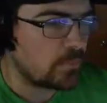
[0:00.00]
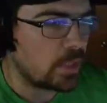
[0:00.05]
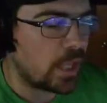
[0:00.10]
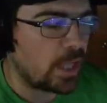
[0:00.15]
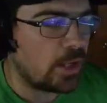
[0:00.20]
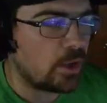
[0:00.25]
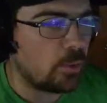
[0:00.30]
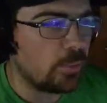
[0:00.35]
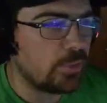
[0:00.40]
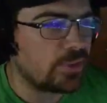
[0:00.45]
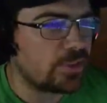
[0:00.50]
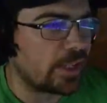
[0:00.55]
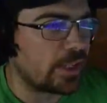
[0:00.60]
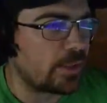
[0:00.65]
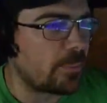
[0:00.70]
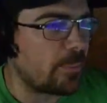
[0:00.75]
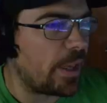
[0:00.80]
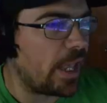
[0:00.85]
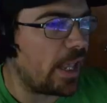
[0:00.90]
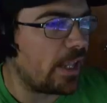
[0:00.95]
It almost
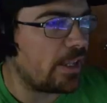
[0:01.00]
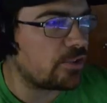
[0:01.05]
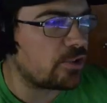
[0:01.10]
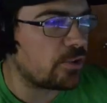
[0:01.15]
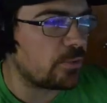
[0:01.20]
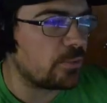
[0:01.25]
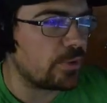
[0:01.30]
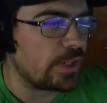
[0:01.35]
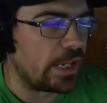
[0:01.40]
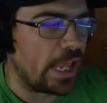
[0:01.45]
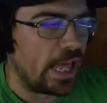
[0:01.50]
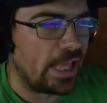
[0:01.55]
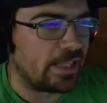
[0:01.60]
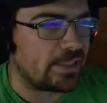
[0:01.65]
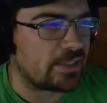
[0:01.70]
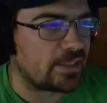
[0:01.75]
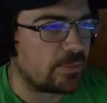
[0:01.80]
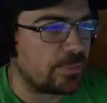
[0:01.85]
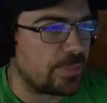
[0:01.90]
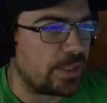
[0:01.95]
pays you not
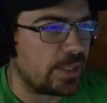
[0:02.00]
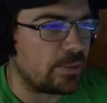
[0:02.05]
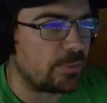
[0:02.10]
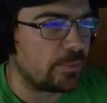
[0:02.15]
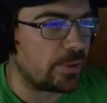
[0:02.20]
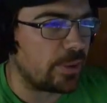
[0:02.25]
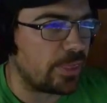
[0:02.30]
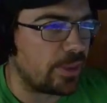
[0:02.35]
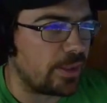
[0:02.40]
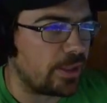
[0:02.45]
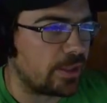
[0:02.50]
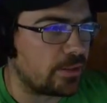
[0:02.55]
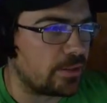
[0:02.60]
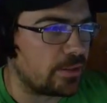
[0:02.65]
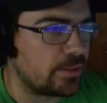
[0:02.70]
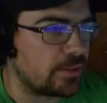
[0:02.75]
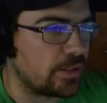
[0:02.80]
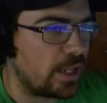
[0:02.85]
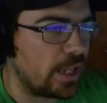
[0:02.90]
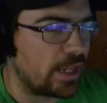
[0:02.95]
to be
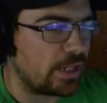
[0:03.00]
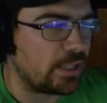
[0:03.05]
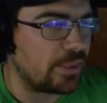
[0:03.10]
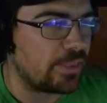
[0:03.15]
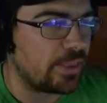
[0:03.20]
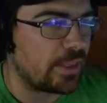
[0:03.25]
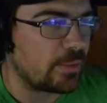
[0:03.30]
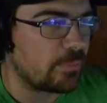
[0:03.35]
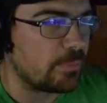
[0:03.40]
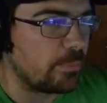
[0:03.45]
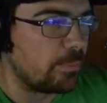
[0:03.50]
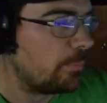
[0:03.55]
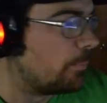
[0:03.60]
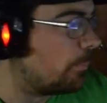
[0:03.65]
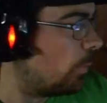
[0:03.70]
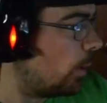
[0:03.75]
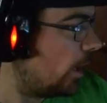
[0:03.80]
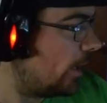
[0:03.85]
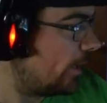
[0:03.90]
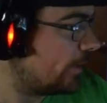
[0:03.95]
within anything
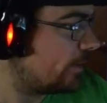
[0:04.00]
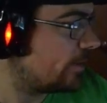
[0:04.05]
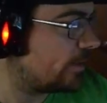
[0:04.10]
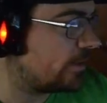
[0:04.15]
but